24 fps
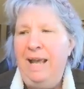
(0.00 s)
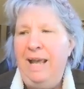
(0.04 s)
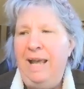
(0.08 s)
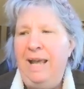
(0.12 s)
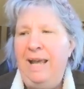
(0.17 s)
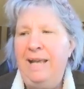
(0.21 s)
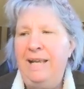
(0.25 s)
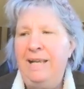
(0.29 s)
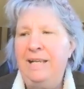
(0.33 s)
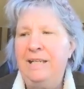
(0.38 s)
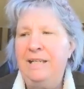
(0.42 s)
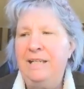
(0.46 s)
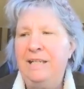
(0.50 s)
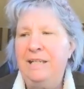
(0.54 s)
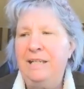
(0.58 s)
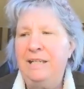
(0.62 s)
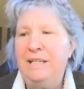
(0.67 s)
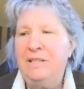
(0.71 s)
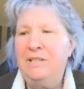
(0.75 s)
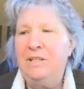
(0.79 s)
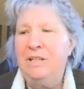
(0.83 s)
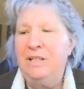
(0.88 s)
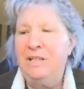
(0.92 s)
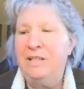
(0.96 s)
And
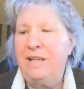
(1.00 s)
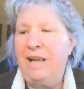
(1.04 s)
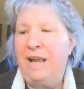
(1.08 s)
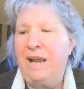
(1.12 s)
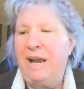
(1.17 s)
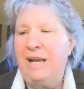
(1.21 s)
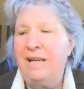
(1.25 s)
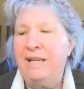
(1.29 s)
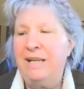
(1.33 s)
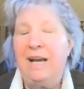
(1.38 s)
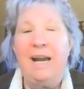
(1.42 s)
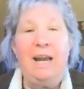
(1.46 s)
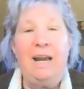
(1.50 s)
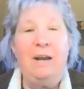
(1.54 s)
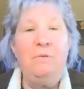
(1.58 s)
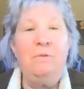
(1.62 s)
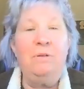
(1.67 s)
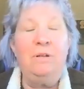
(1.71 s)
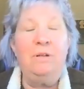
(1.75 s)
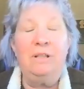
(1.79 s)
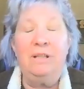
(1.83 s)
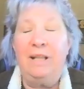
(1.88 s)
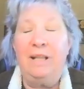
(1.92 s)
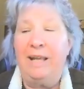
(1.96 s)
to the day I die, I
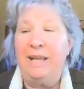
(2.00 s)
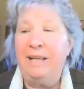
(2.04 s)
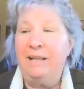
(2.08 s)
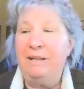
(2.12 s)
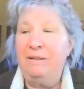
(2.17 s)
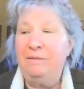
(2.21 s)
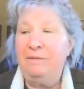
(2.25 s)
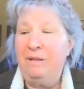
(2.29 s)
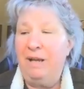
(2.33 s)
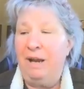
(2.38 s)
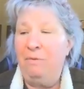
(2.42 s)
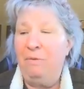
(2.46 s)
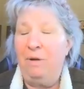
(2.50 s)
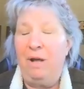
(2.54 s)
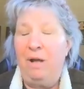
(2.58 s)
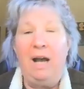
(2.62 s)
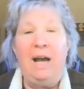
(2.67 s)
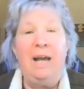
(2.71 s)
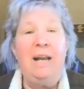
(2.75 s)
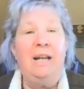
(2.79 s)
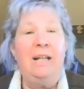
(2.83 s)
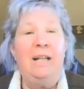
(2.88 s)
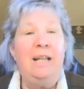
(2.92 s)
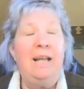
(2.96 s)
will
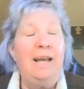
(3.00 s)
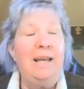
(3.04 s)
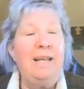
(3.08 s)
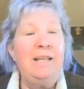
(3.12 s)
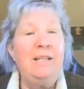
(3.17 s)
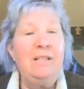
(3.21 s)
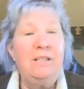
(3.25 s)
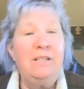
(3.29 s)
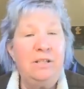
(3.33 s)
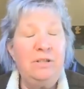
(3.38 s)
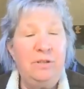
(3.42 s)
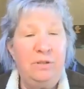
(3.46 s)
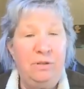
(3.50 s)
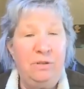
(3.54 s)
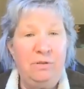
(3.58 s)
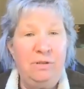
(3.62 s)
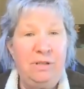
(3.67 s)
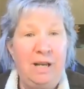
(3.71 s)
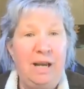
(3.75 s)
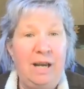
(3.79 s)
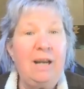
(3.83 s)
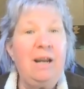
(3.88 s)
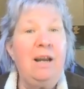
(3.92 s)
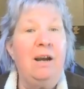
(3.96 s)
idolize
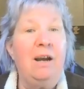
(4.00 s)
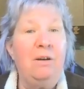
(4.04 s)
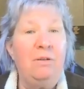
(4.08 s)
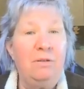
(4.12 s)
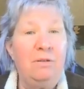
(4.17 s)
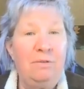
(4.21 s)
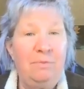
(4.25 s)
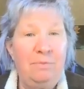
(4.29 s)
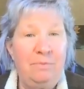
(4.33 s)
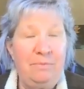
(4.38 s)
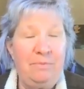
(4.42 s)
Suzeko.